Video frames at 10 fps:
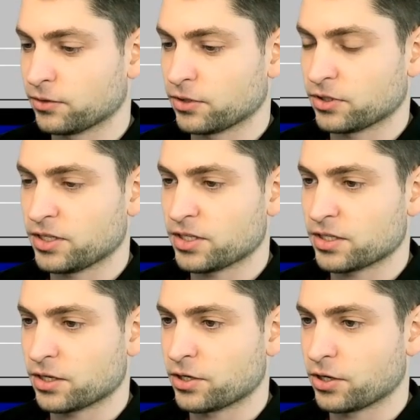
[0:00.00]
This is
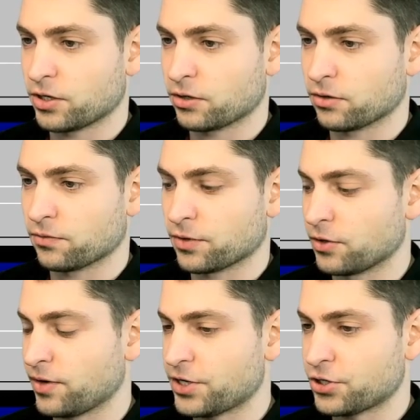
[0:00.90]
the kernel
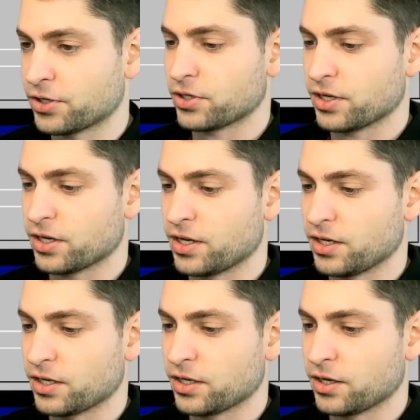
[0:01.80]
configuration, and in
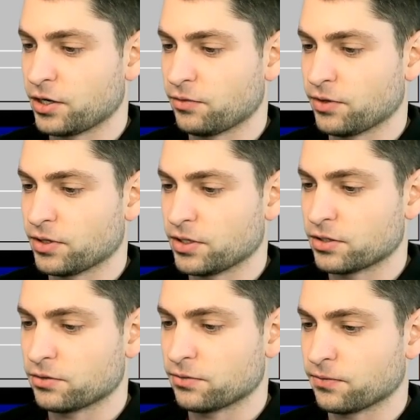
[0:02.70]
here we need
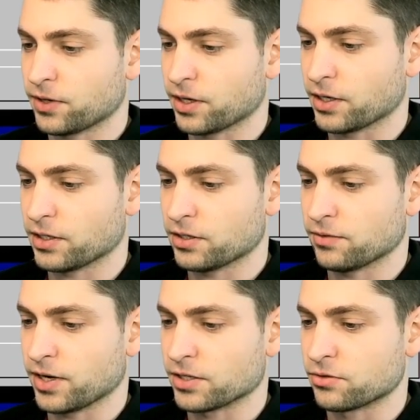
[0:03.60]
to find
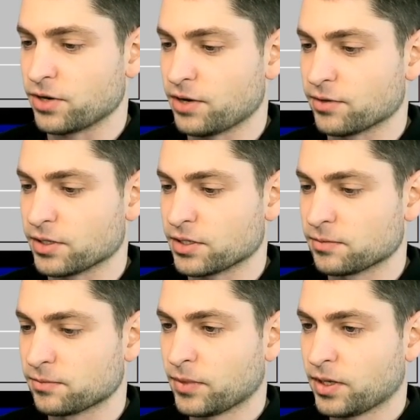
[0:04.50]
device drivers,
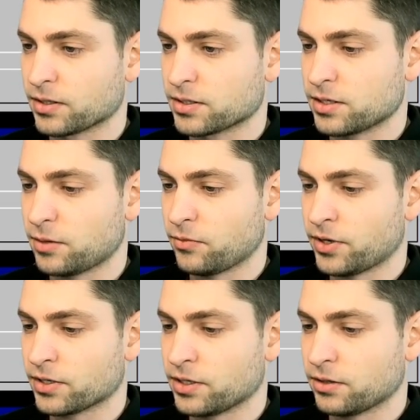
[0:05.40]
and somewhere
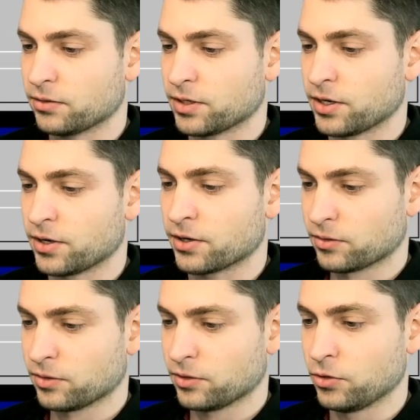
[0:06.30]
down here
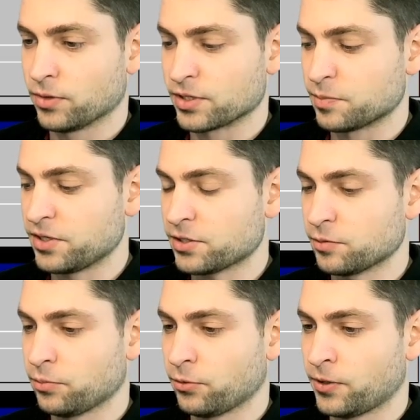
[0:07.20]
U S B
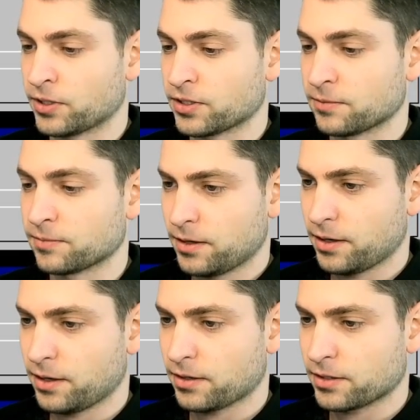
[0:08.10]
support.
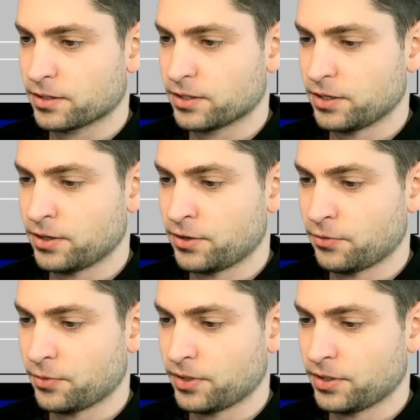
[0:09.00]
And here we
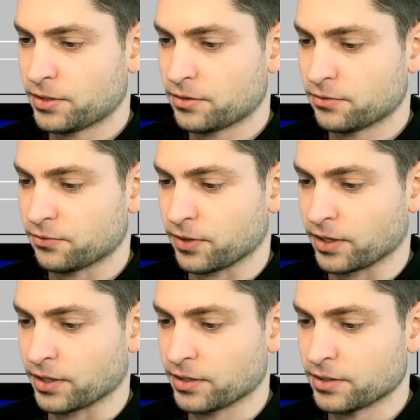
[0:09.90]
need to
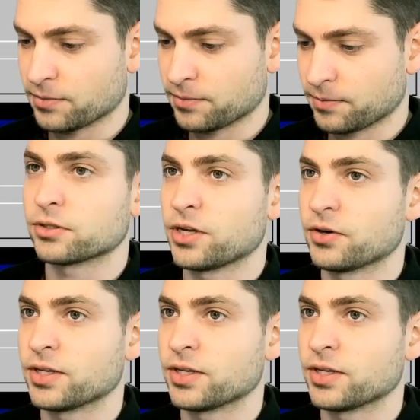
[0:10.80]
find, here it